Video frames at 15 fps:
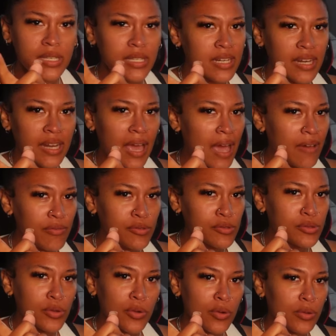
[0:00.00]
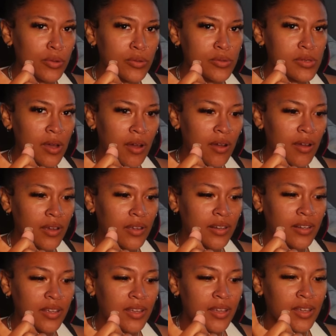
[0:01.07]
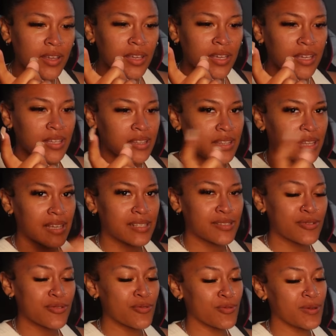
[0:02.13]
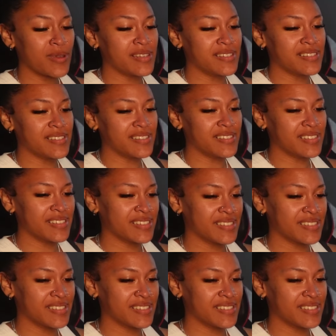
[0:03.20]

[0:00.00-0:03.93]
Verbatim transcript: he didn't have those court clothes on. That's crazy.